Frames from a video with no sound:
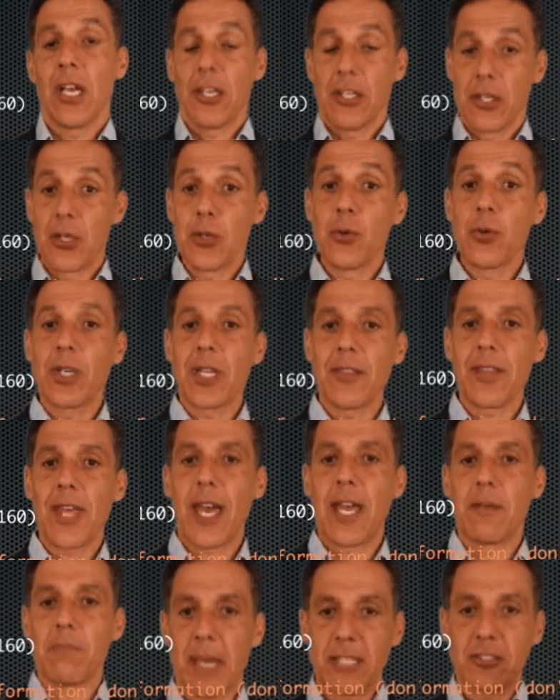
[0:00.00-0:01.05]
you can
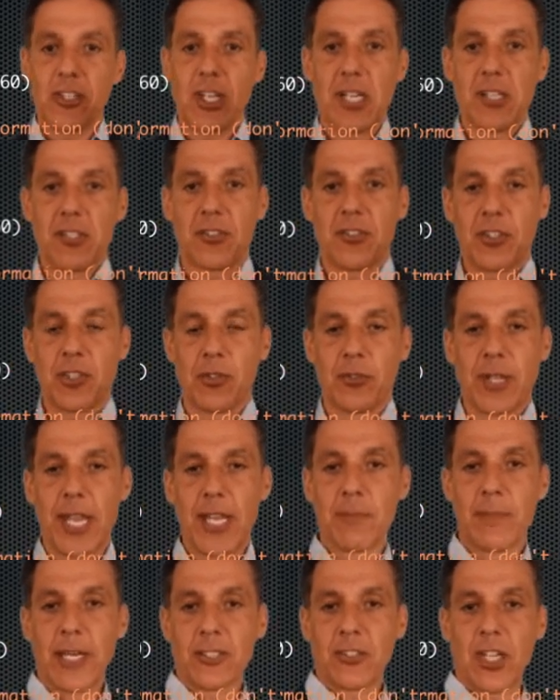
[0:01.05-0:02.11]
then make changes to your
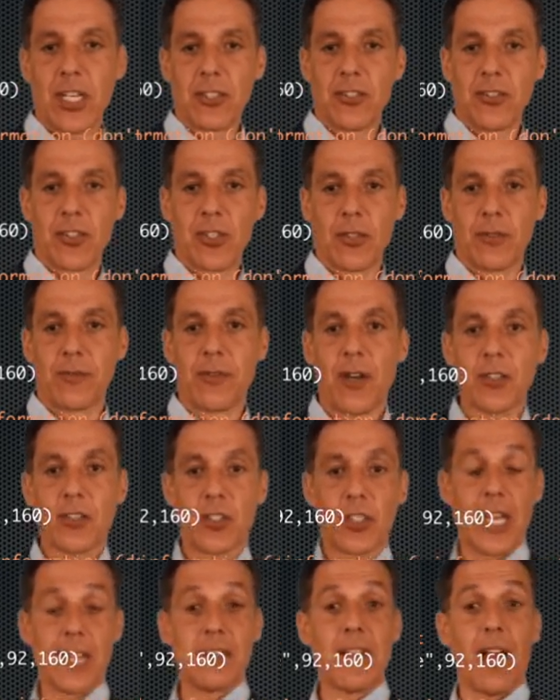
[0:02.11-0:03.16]
data, make changes to your
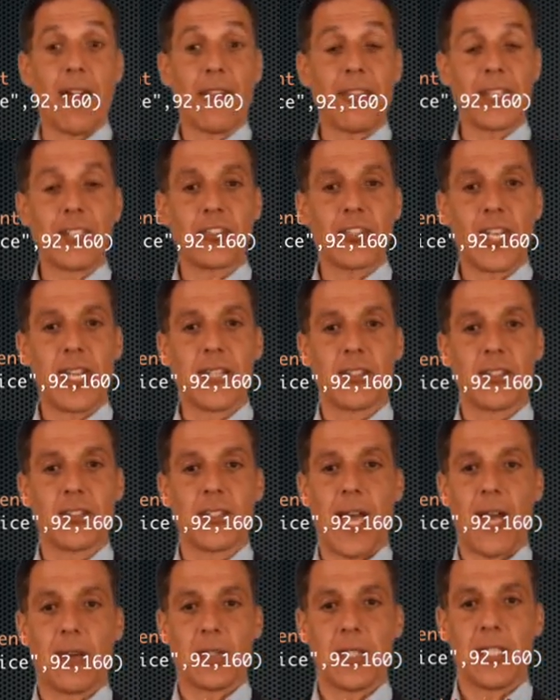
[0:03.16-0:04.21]
function, and nothing changes
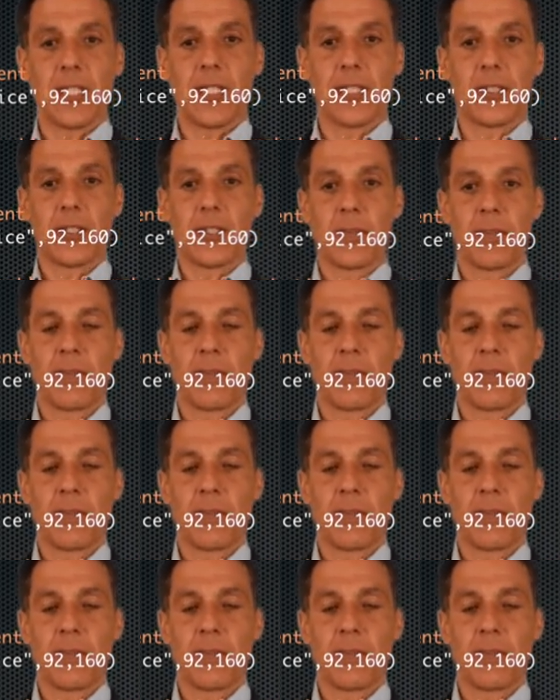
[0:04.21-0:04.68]
out here.